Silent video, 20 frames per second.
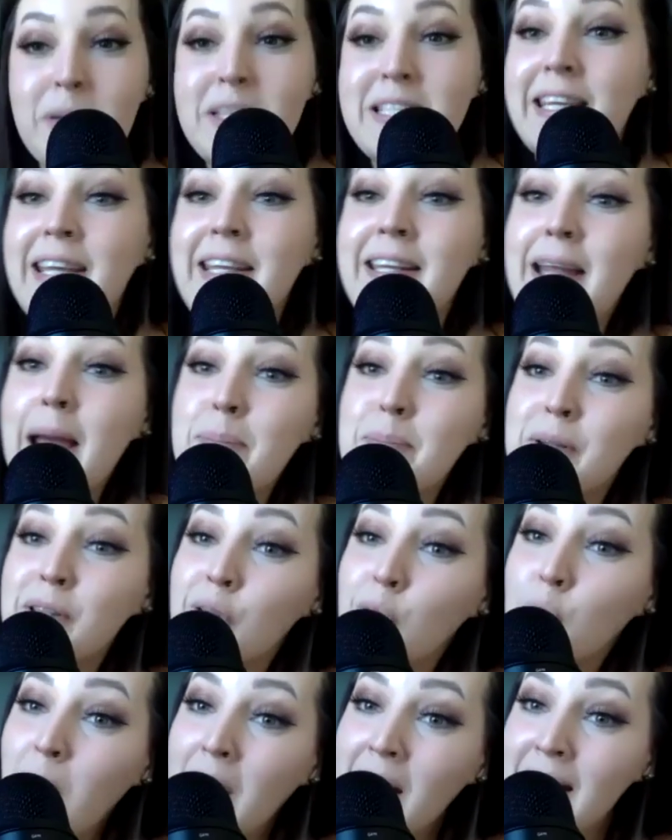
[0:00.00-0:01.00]
kidnapping
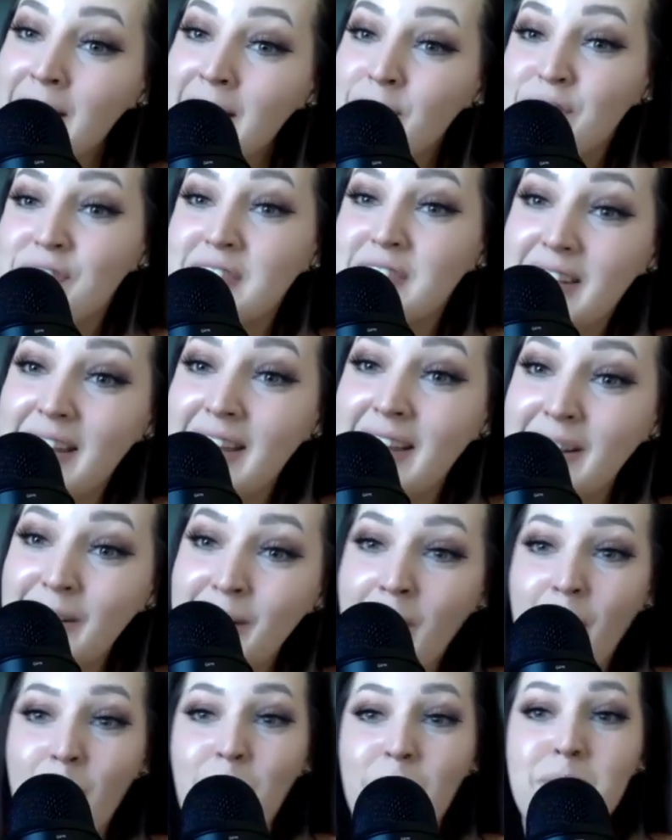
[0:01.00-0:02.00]
their wives today.
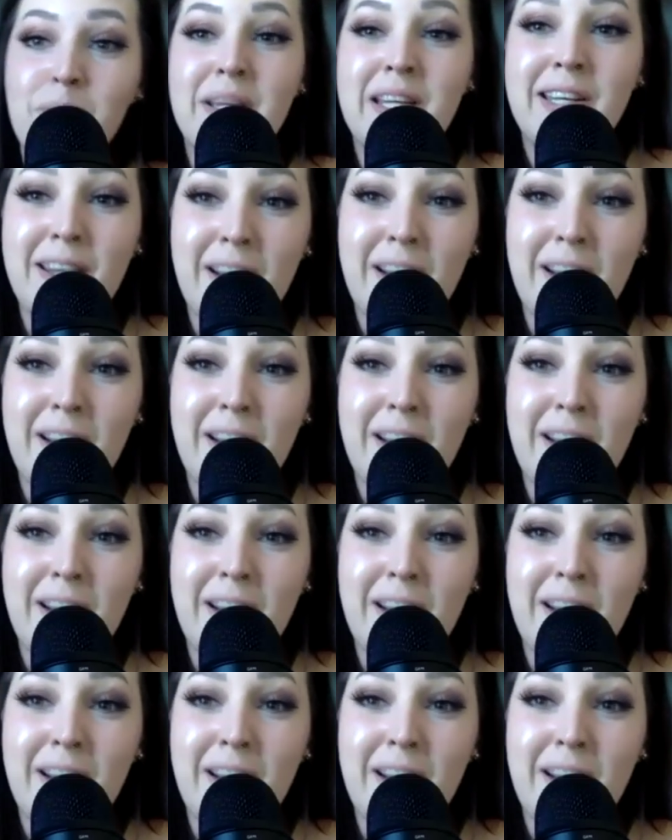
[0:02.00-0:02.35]
No, we're meeting on